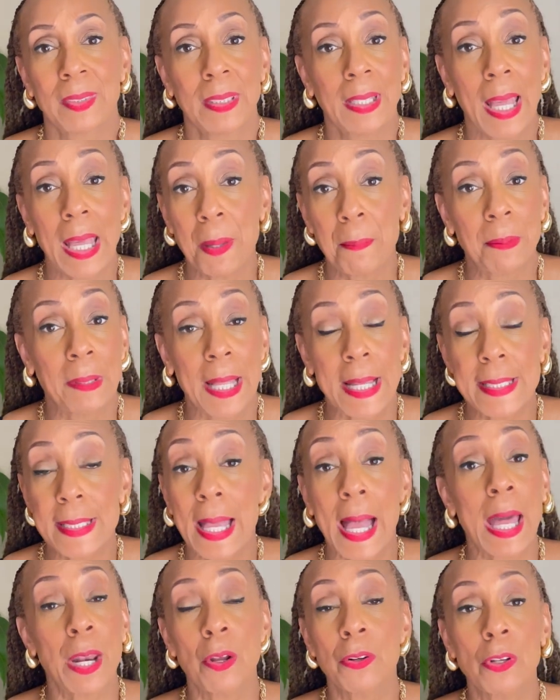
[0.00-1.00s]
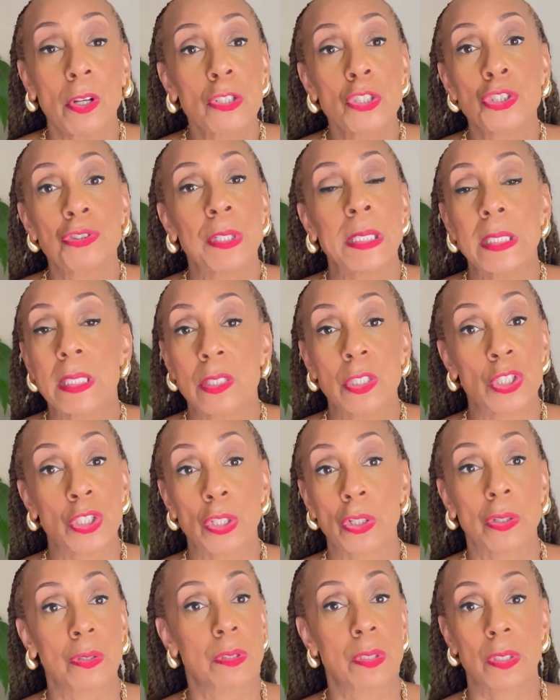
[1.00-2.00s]
cake place. I don't know, treats,
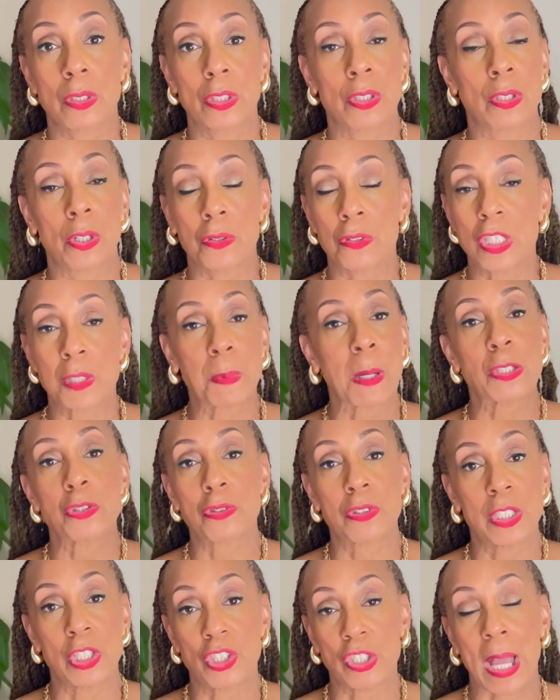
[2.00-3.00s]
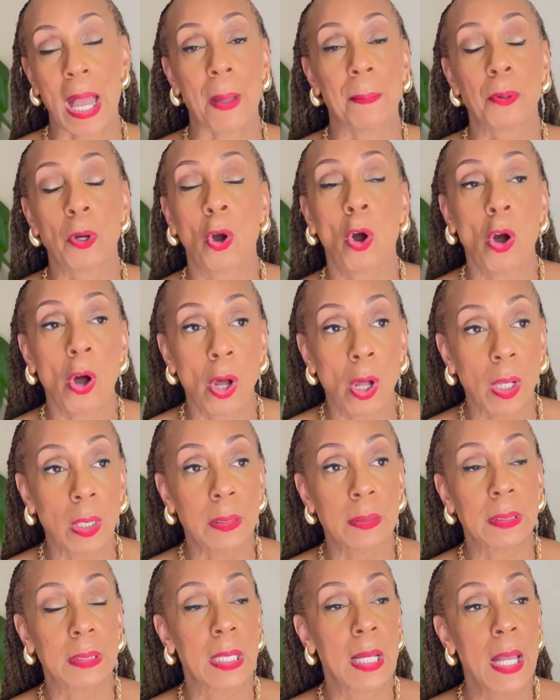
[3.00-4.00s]
dessert specialty shop
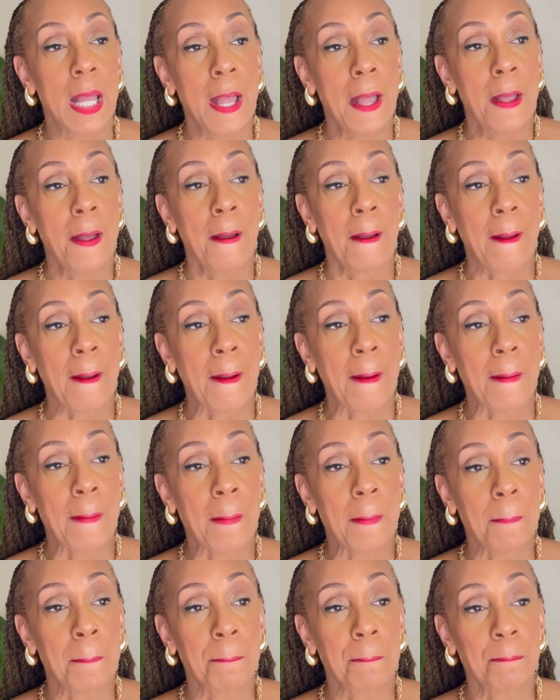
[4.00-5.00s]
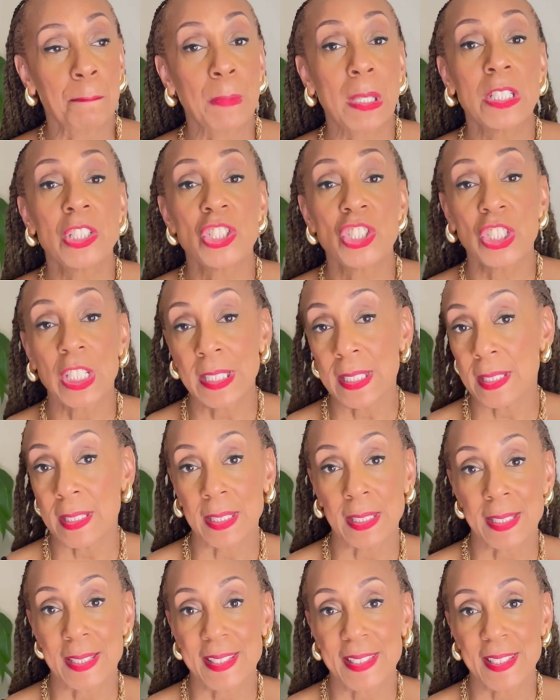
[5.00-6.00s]
called
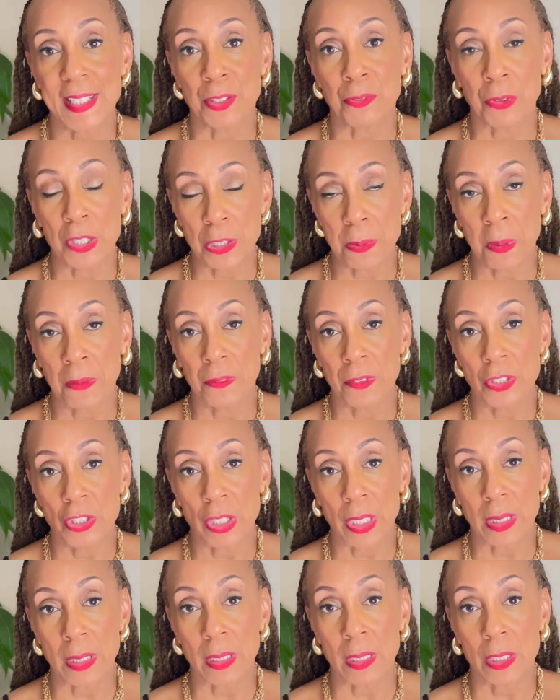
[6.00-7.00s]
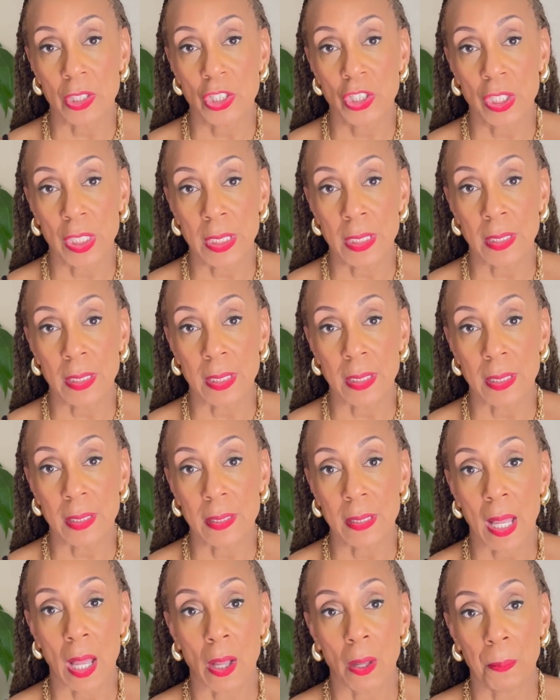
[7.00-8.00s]
Shindigs in Richmond, Virginia. Shindigs.
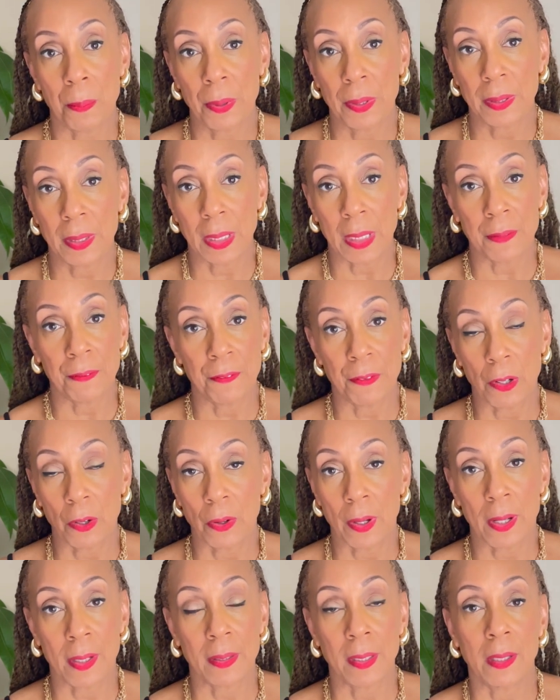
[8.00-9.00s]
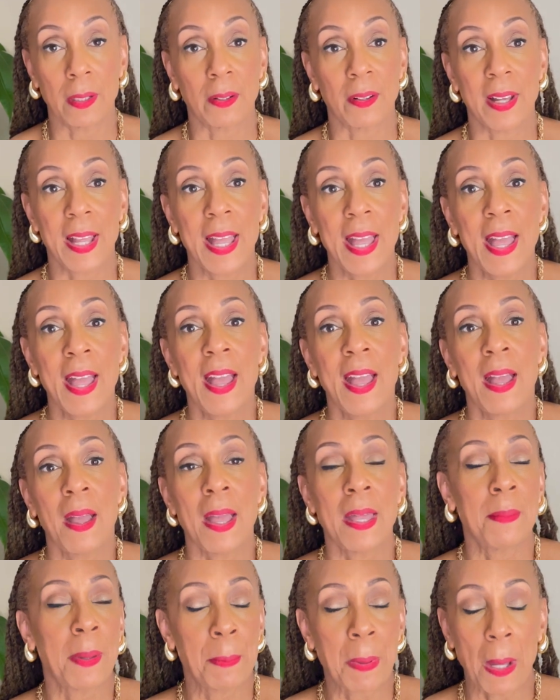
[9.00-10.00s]
I'll put the info on here,
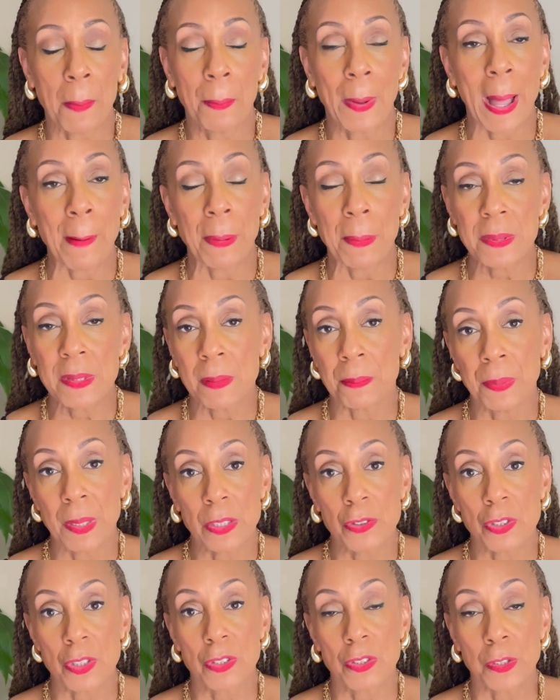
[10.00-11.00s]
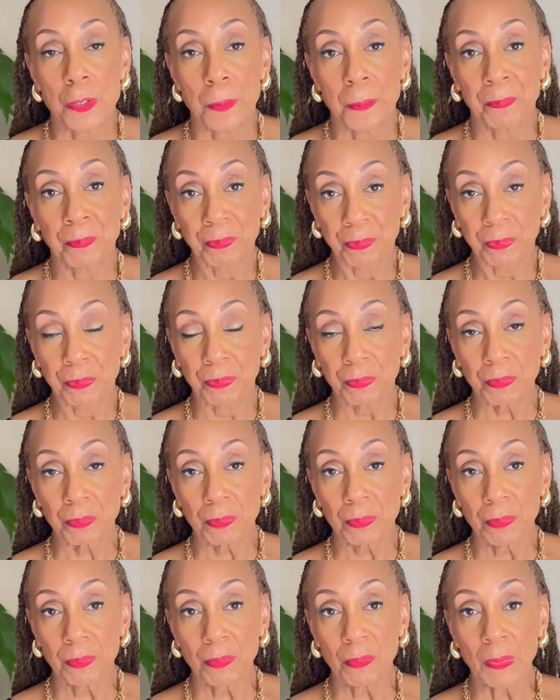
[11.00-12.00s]
and maybe I'll pop up some pictures too
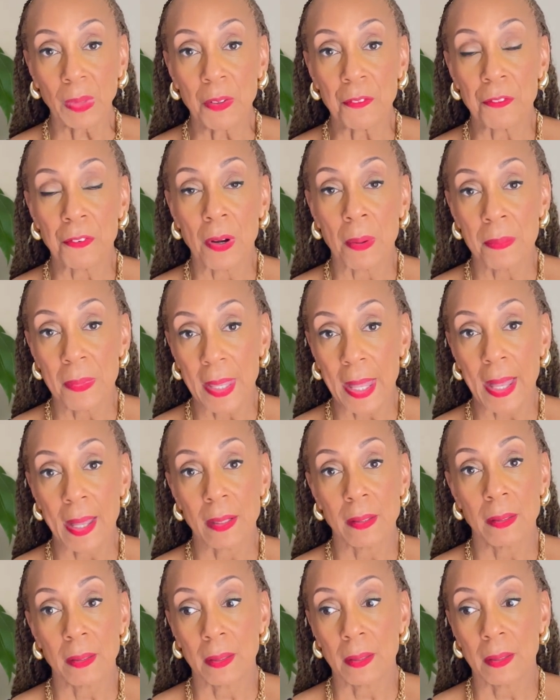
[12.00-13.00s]
from that